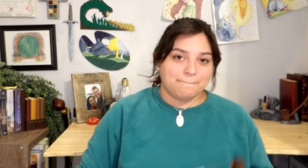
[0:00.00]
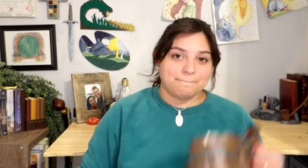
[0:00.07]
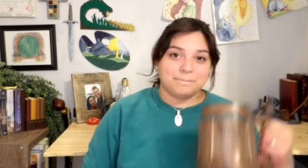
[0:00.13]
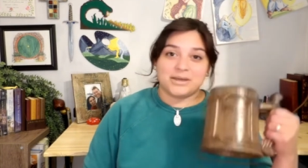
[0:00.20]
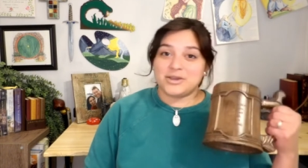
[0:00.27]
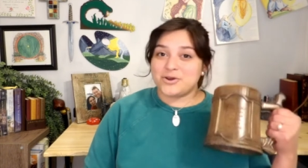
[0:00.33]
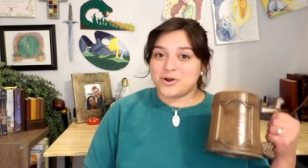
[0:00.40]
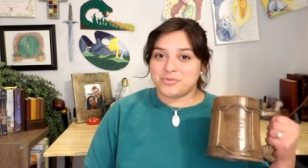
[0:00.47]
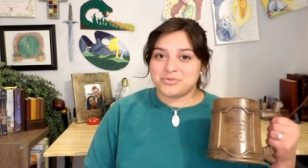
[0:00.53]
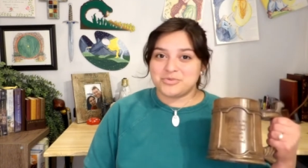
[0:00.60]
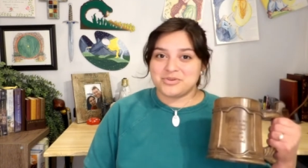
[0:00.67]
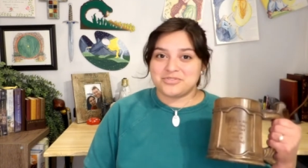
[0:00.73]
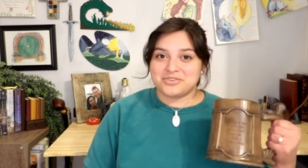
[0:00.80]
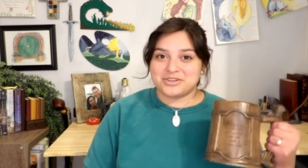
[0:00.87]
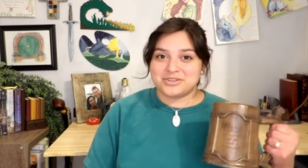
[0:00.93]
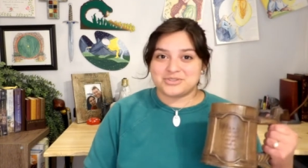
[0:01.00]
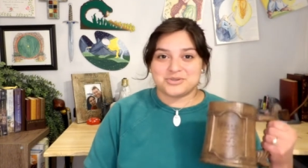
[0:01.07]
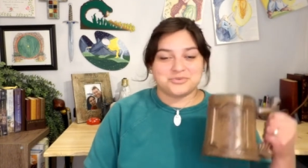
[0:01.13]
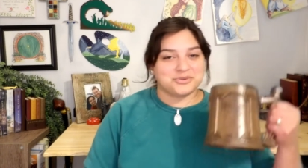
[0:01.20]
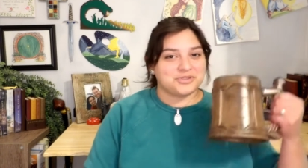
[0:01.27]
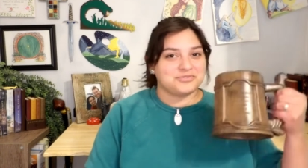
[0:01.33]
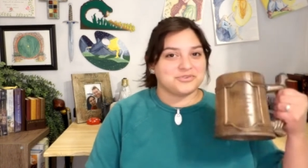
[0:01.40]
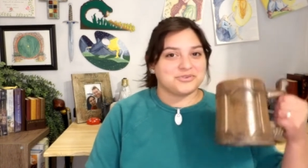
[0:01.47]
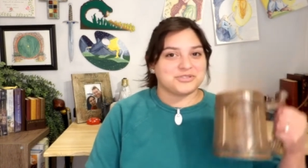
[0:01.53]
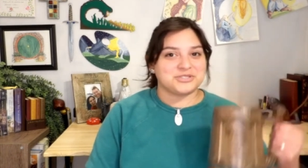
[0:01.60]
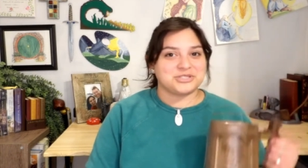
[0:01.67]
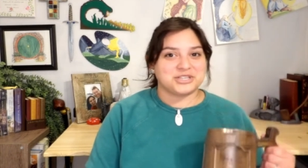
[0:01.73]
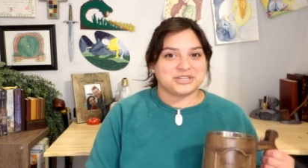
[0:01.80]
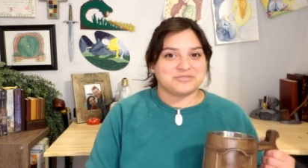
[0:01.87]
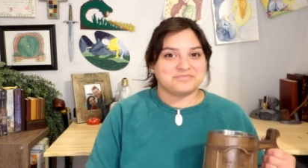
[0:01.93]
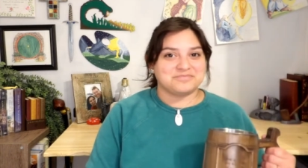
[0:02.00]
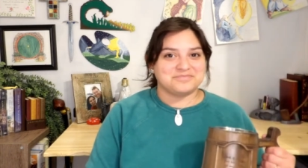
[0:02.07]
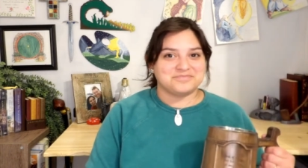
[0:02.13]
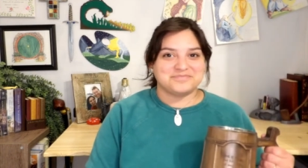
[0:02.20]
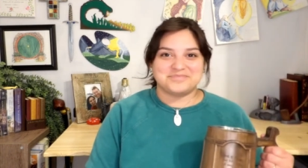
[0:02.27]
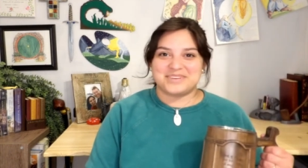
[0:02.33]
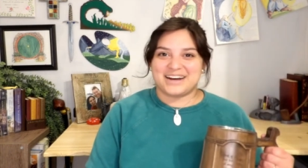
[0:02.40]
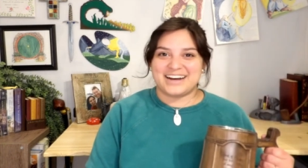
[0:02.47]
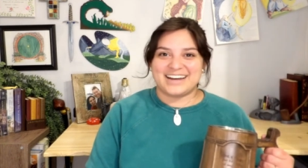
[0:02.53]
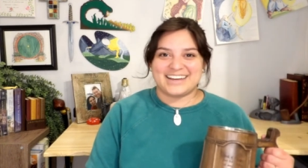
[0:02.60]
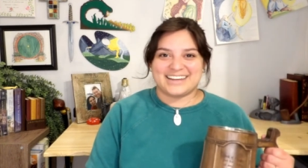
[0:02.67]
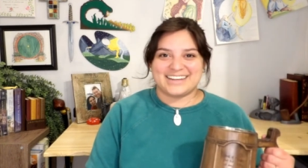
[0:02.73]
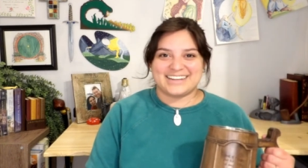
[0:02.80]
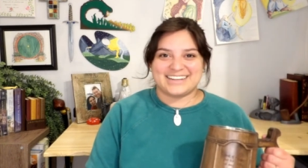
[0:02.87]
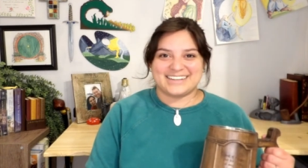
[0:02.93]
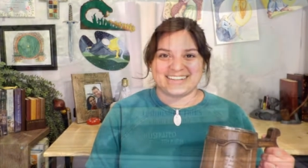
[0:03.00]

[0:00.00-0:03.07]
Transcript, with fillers: may your homes be filled with food and cheer. Bye.